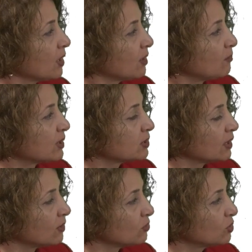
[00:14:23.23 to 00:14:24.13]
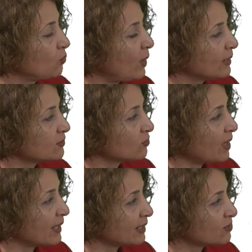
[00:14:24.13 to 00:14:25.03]
But the water
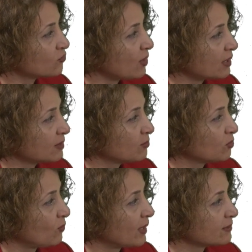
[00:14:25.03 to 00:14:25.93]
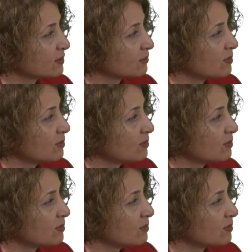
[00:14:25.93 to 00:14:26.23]
unextractable ones,